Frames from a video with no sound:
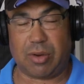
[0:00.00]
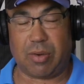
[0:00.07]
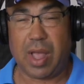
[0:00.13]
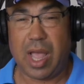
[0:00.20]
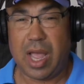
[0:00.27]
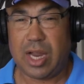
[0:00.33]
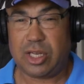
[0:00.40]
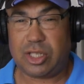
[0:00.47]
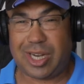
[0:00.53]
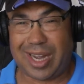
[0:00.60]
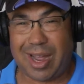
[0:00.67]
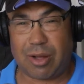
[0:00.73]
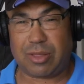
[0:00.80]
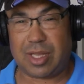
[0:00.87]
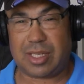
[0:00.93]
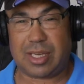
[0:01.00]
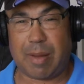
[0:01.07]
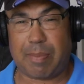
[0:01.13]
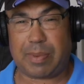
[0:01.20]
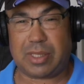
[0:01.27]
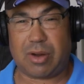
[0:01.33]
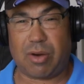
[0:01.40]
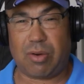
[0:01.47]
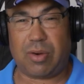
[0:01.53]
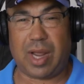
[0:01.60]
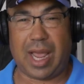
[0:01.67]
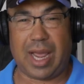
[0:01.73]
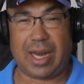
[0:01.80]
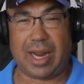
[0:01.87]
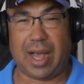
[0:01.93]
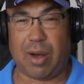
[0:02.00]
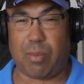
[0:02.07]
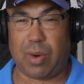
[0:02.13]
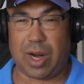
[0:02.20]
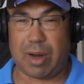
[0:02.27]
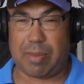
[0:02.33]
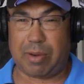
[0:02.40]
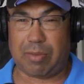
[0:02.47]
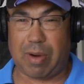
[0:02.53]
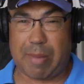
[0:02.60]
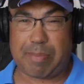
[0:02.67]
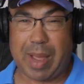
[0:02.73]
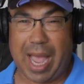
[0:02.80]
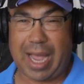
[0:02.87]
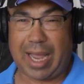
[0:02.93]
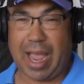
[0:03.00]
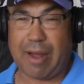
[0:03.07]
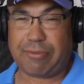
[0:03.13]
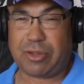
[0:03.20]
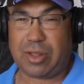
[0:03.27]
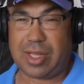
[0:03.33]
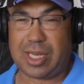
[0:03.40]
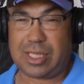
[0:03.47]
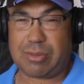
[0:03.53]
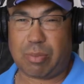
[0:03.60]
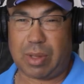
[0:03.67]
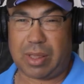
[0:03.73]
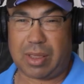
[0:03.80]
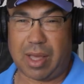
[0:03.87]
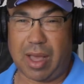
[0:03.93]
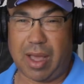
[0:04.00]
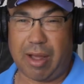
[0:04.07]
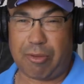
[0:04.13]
So check out this episode, and we're going to be right back after this with